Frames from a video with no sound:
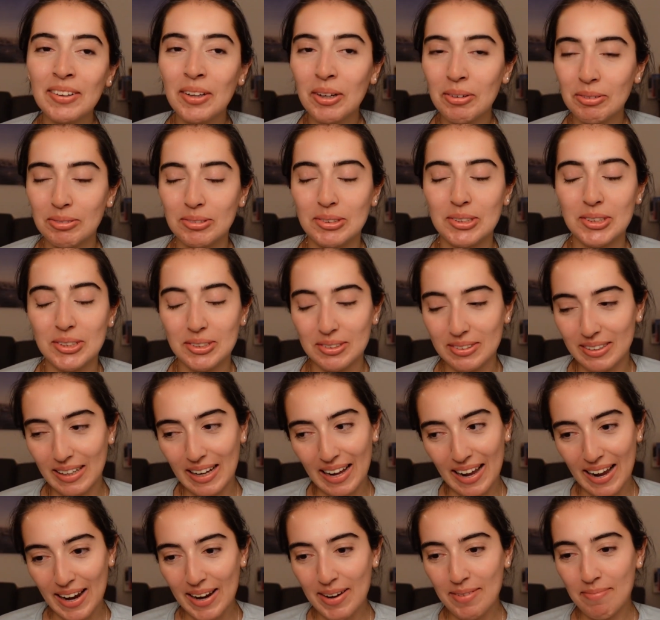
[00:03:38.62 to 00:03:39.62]
of
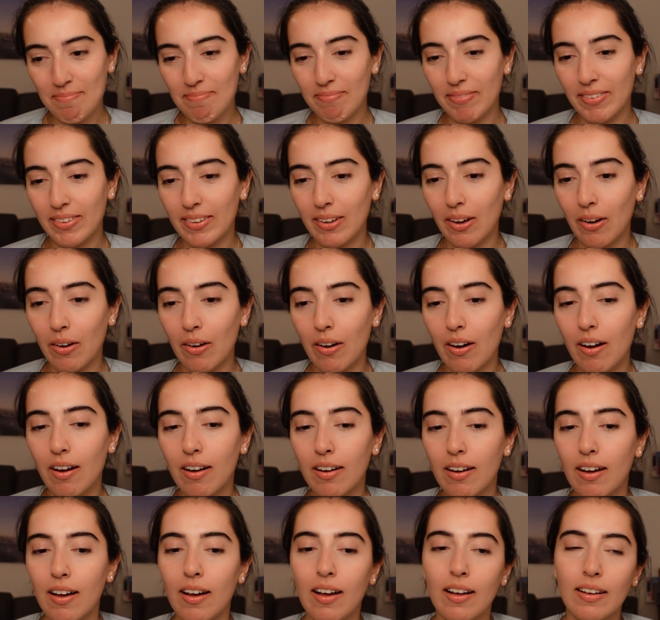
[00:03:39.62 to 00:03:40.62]
July. So
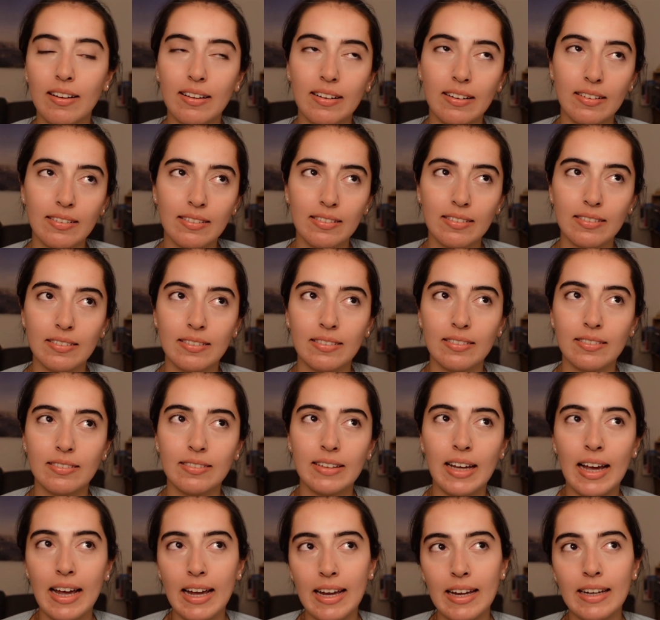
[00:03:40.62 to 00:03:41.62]

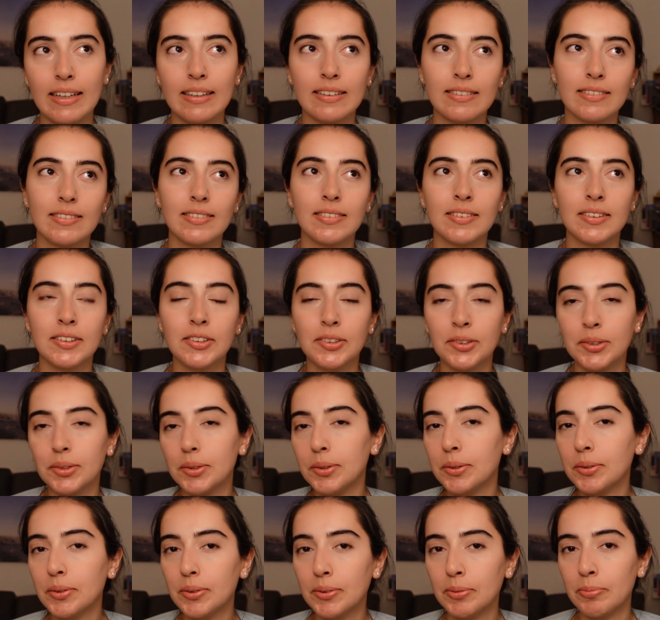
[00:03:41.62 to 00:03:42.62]
like
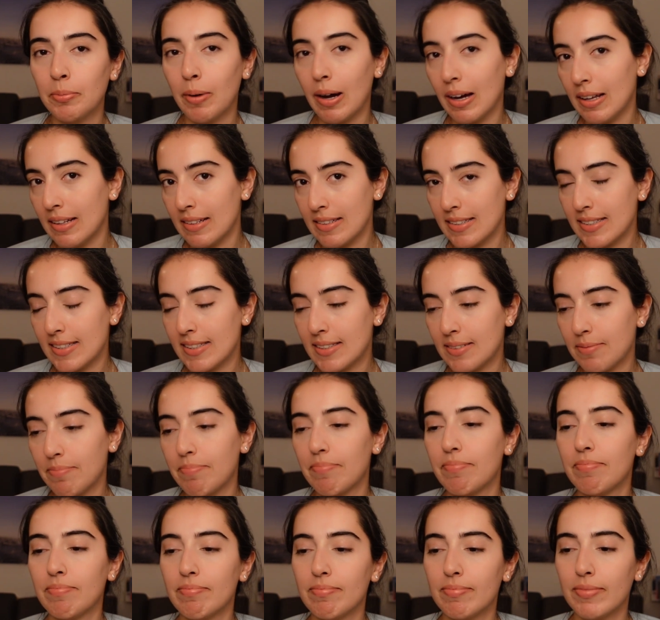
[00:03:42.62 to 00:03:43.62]
2 months.
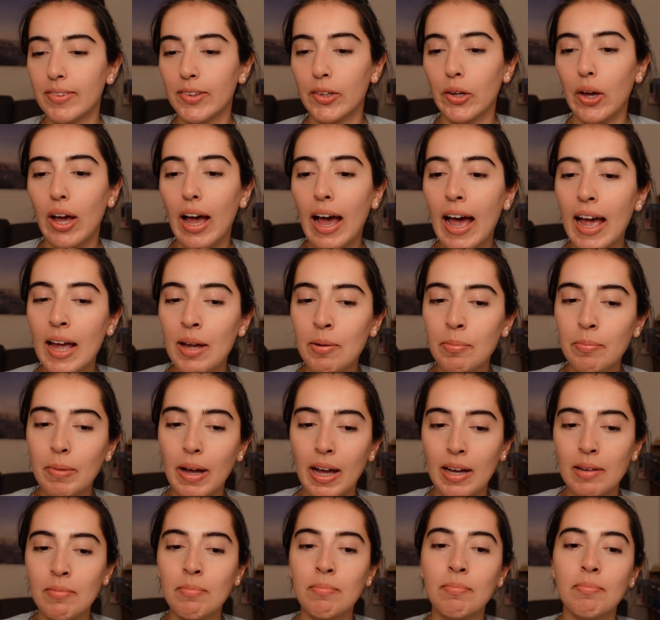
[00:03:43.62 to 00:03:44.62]
So
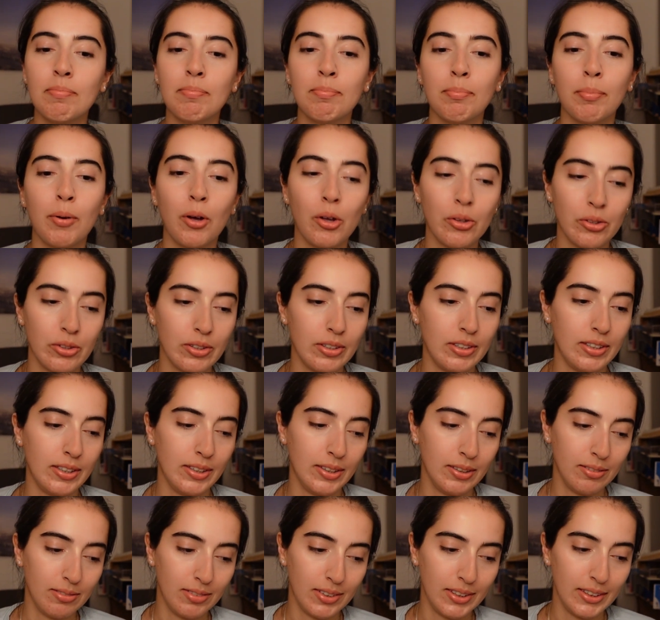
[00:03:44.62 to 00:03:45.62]
I'm
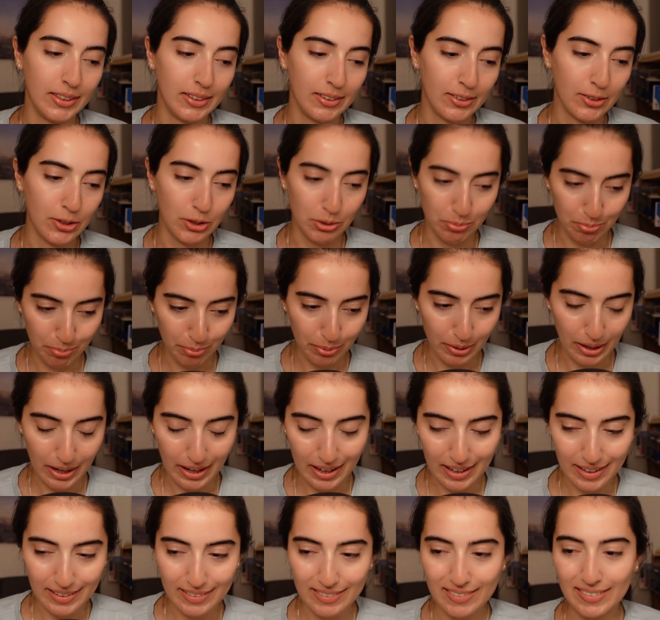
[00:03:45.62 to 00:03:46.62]
positively
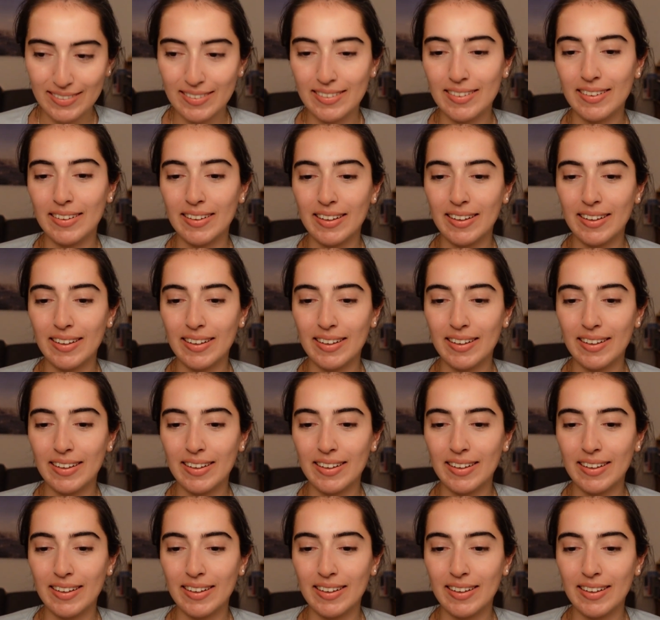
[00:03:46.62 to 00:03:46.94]
surprised.